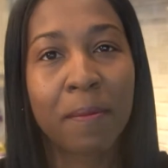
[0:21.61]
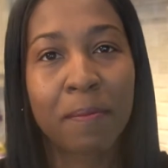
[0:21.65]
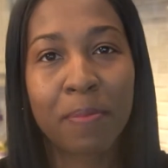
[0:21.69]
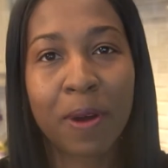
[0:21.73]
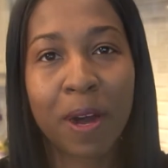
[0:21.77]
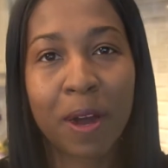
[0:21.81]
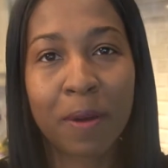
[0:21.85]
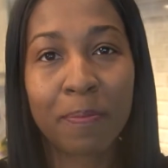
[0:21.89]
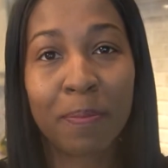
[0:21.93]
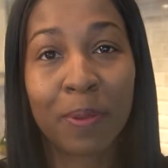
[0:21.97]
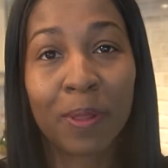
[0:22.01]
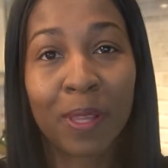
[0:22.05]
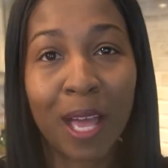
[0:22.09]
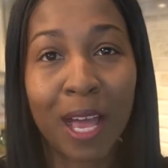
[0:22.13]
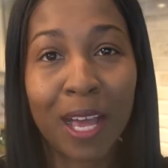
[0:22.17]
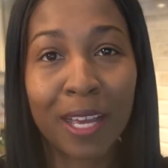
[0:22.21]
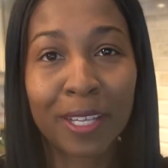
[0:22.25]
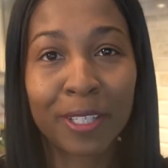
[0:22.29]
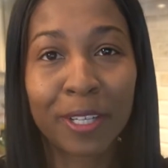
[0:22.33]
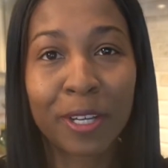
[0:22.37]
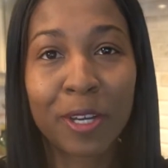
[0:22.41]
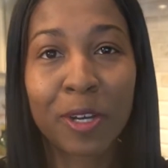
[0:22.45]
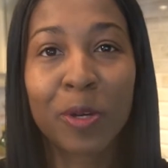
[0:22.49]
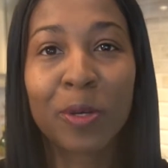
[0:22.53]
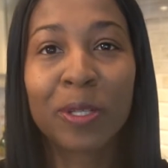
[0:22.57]

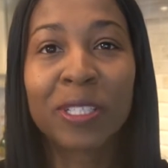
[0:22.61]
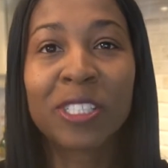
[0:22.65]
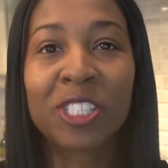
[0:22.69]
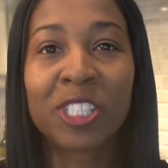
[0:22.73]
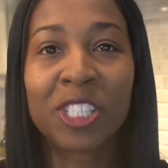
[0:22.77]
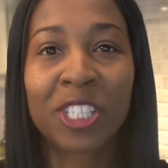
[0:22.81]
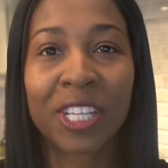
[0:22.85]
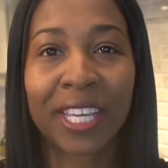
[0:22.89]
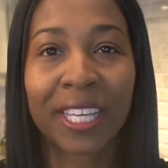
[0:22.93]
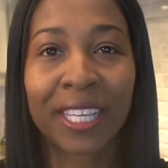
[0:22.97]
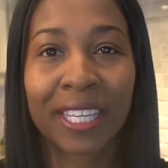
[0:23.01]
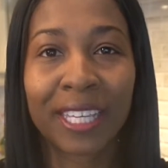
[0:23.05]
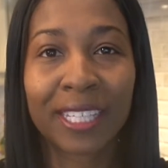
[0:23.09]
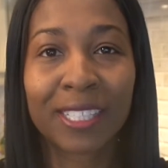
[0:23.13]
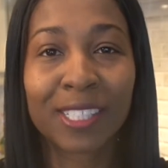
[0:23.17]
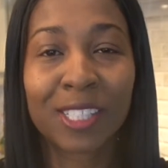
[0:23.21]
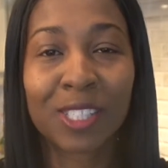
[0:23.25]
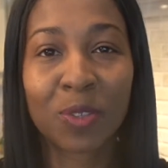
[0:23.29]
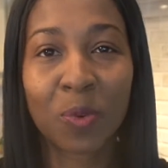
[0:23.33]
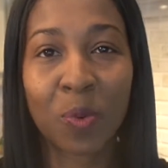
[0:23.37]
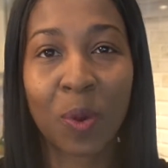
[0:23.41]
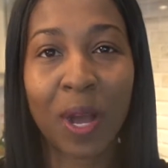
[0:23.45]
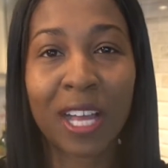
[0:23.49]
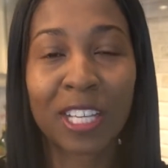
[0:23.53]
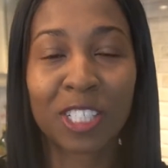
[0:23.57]
Poblano Chicken
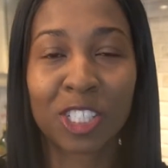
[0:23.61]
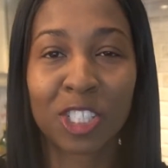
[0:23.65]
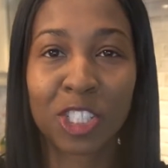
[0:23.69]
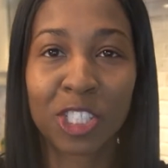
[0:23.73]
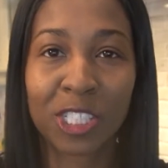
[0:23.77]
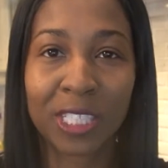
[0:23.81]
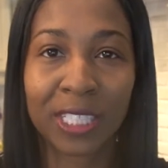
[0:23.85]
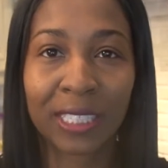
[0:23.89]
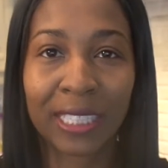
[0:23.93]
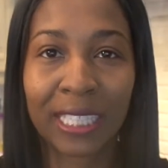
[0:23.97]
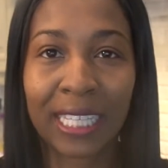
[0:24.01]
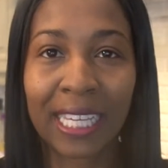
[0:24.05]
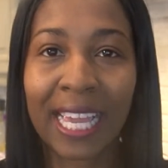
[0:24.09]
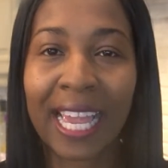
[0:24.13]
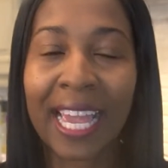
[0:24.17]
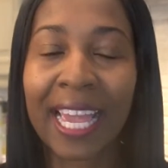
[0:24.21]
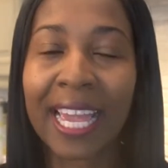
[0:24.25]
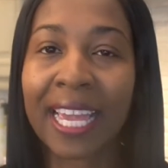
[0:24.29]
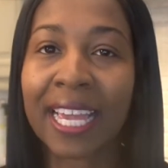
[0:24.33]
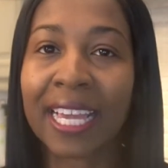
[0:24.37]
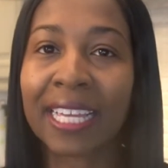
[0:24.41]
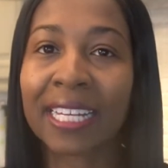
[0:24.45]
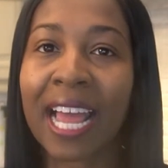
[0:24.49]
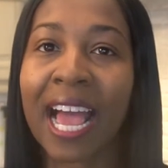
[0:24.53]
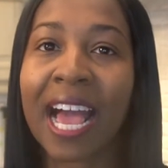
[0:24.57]
Squash Chili,
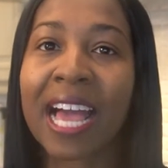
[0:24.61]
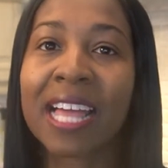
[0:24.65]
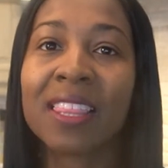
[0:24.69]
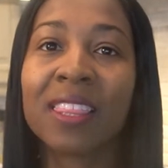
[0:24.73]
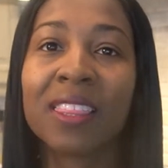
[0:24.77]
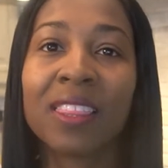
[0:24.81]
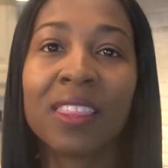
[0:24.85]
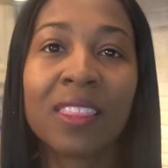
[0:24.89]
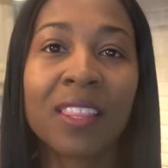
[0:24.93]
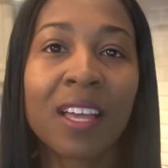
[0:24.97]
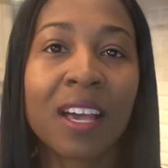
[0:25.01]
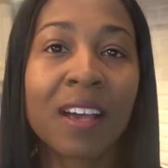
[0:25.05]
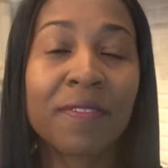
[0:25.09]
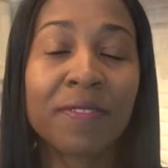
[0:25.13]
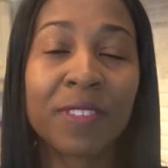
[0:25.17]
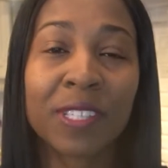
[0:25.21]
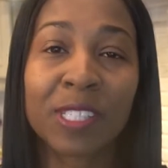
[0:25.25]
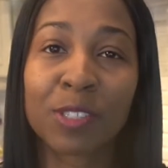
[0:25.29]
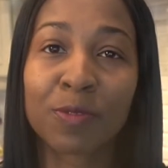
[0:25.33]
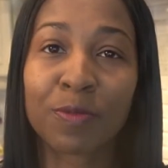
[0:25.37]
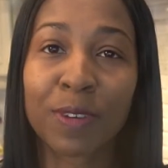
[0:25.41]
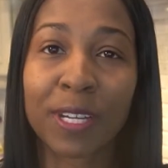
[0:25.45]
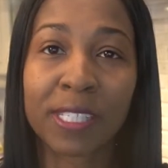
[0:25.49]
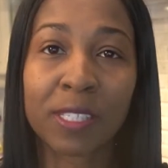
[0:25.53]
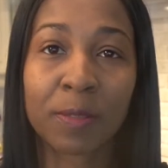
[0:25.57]
and I love
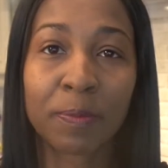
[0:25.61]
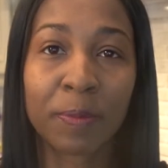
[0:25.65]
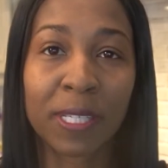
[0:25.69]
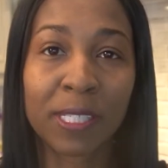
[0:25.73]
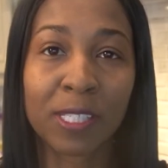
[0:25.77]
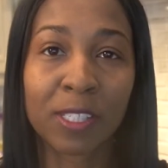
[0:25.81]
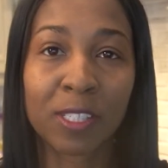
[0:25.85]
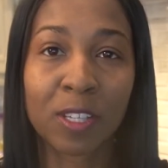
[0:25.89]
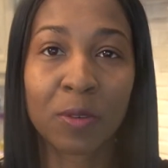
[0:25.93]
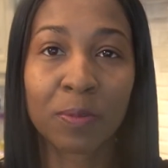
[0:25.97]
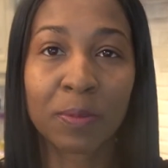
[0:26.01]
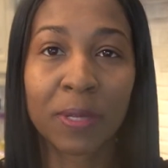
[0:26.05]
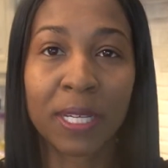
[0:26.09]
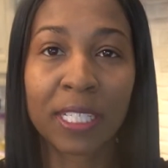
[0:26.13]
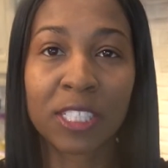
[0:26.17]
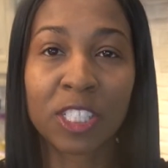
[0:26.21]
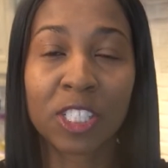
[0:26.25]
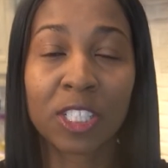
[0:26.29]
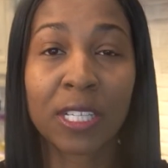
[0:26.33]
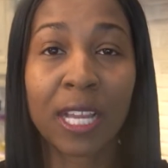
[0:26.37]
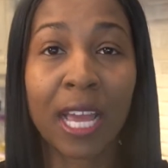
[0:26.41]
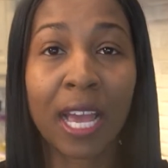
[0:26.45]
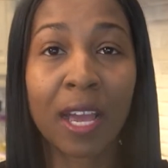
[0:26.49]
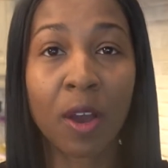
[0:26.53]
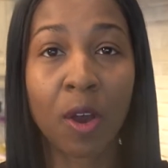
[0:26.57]
this recipe so
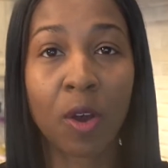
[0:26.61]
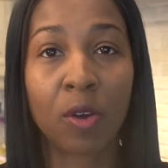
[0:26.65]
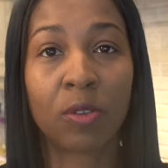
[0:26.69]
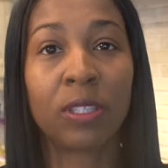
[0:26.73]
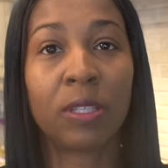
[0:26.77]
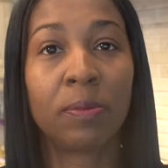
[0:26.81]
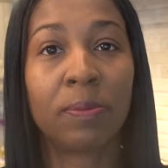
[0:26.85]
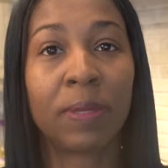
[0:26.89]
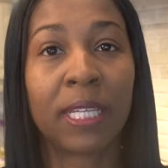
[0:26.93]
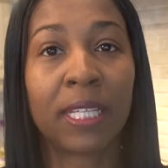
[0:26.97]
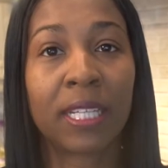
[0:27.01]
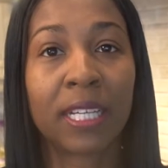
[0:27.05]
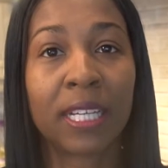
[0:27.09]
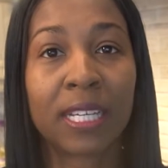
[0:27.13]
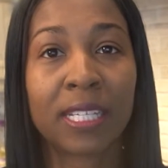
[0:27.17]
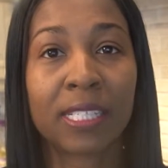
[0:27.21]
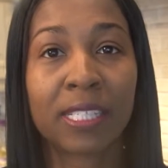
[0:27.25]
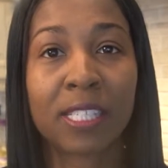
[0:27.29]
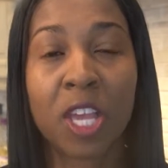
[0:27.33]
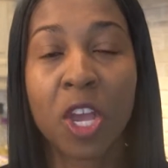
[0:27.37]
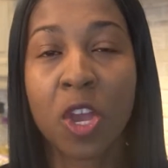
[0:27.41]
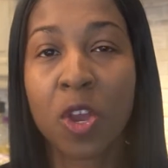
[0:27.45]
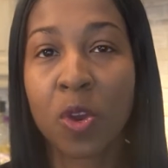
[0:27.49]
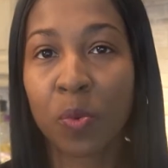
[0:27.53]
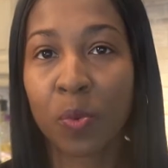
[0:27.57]
much, not only
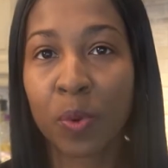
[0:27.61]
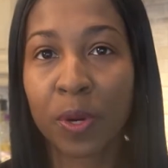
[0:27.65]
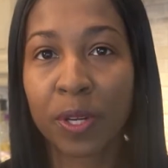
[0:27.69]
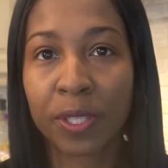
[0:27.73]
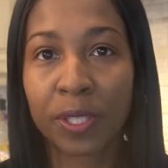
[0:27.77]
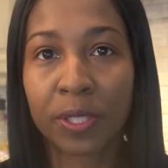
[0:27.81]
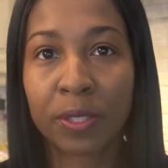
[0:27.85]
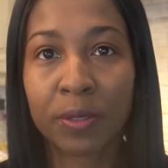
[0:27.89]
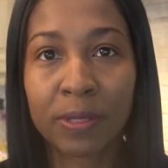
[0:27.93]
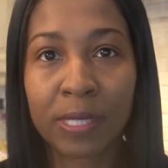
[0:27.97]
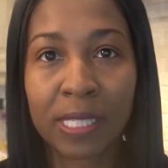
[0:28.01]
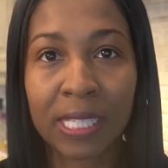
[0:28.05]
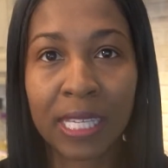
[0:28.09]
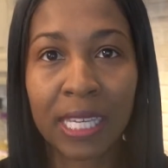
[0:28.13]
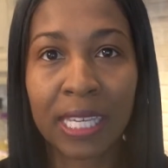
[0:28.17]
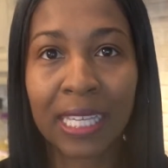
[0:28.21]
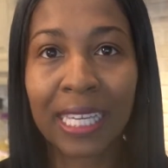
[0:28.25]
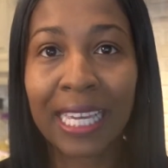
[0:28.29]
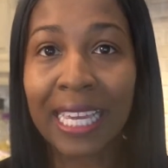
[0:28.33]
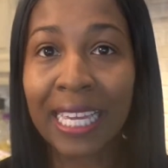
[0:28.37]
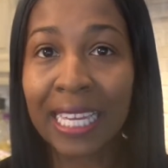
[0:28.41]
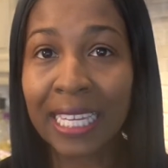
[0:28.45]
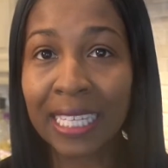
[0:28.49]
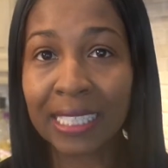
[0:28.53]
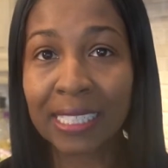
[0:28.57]
because we're using
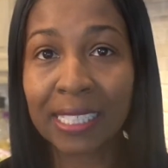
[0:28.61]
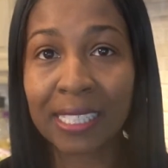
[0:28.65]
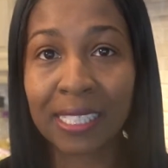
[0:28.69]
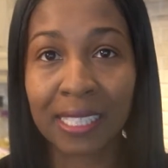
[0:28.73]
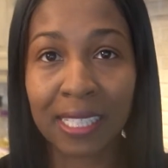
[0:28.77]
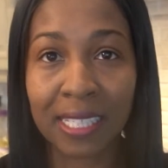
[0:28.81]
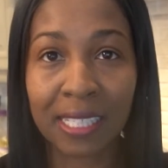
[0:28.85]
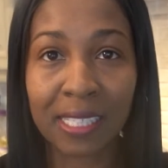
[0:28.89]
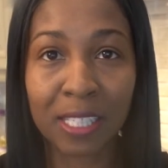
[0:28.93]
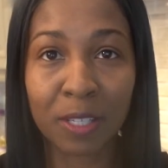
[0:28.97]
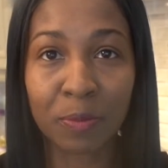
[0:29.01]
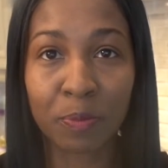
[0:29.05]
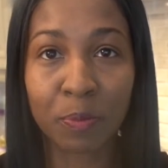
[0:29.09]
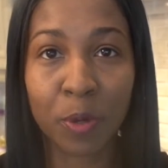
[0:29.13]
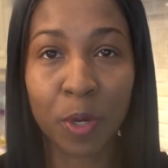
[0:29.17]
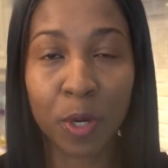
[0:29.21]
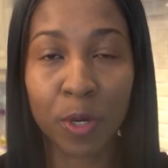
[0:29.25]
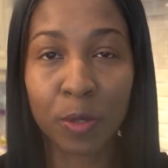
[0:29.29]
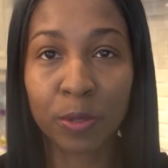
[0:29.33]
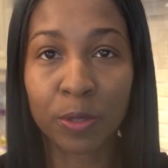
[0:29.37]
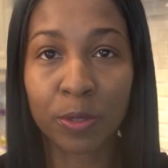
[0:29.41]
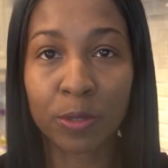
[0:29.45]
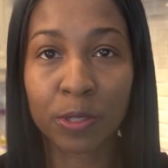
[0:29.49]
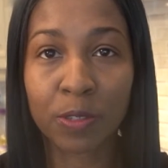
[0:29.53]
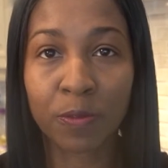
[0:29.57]
in-season
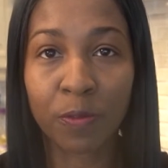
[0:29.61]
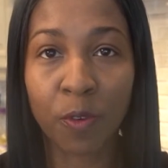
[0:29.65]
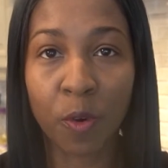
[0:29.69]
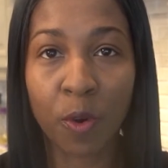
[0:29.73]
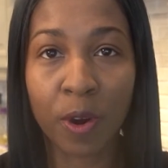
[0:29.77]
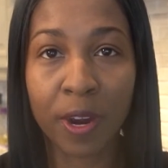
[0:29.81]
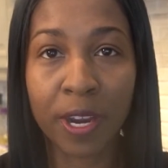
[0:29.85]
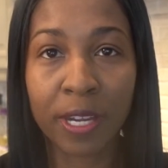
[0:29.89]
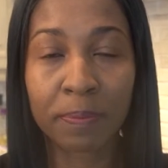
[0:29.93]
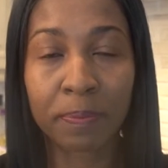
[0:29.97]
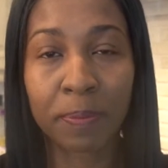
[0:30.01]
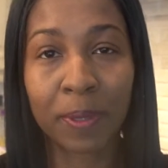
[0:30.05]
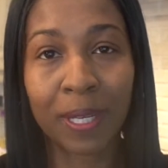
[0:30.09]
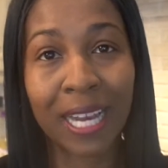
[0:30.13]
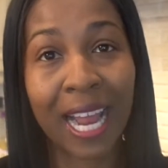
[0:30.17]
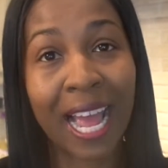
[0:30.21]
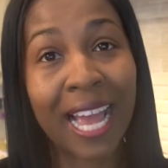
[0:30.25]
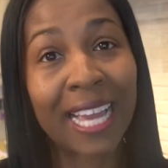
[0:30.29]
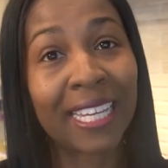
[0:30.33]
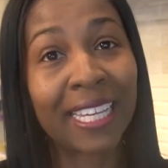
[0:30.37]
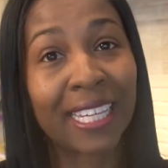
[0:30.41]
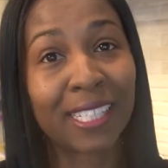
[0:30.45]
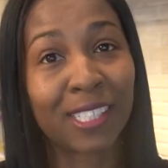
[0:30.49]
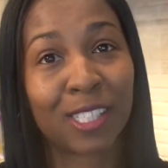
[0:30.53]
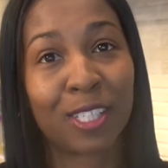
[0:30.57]
produce for it, but
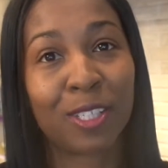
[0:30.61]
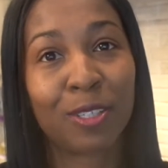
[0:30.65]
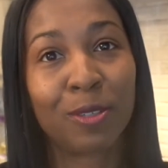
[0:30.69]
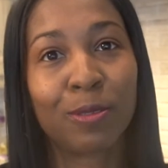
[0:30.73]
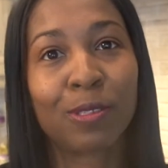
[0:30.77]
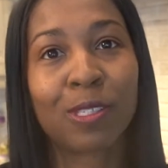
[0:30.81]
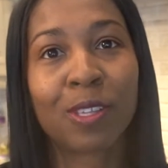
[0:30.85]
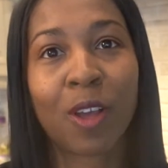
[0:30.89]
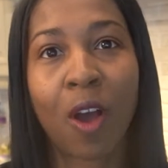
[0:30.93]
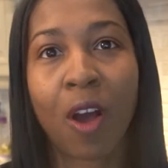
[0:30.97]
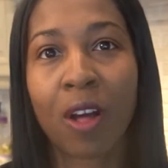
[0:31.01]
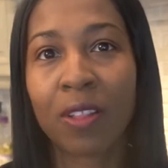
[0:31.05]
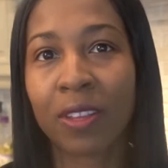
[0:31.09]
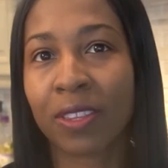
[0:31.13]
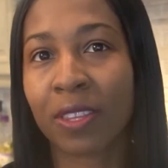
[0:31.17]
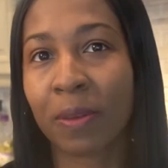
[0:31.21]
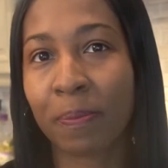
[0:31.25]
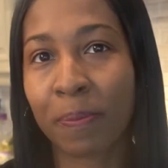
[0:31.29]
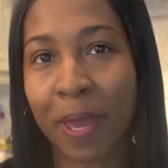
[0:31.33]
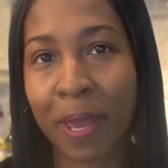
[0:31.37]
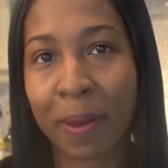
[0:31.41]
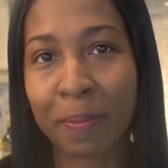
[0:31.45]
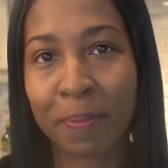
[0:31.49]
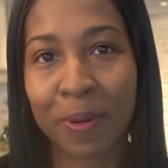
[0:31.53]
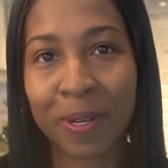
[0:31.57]
I get to use all of the
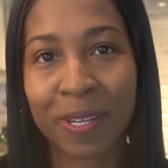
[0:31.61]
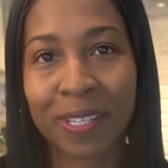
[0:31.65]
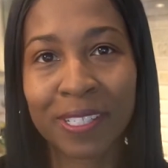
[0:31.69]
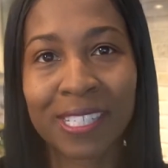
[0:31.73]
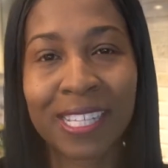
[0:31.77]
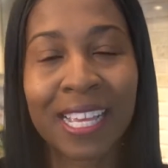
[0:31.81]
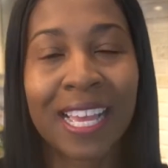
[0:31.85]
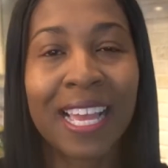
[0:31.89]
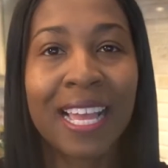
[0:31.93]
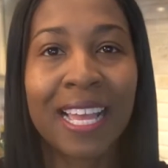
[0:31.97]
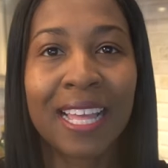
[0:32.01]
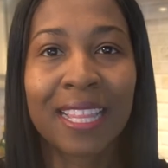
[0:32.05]
peppers